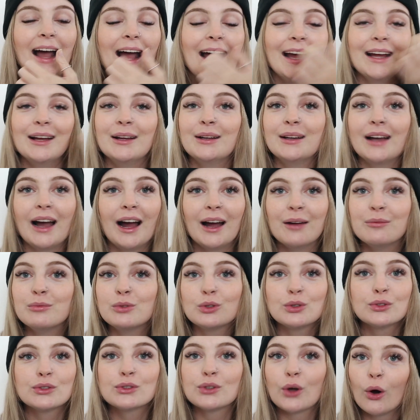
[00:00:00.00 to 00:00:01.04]
I'm
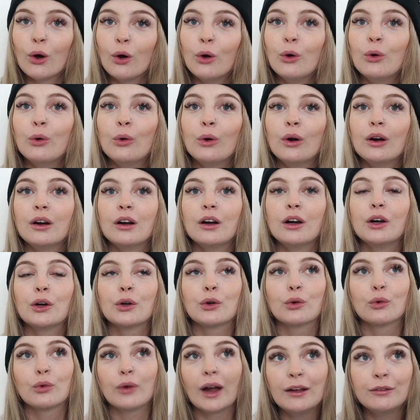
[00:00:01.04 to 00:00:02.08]
just so
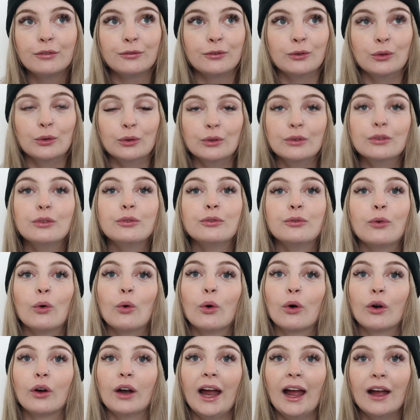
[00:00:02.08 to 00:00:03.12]
grateful
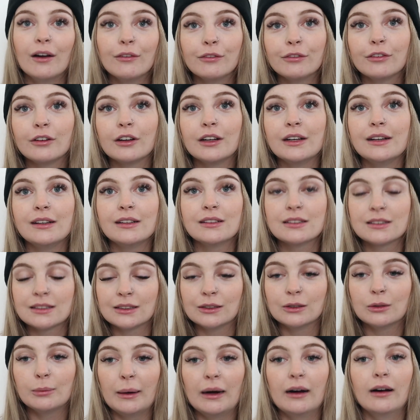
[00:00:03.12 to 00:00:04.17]
for every
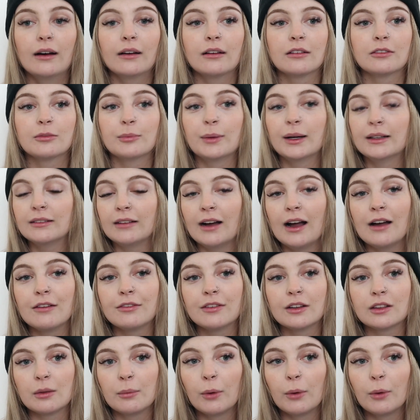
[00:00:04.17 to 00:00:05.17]
single part of my life at the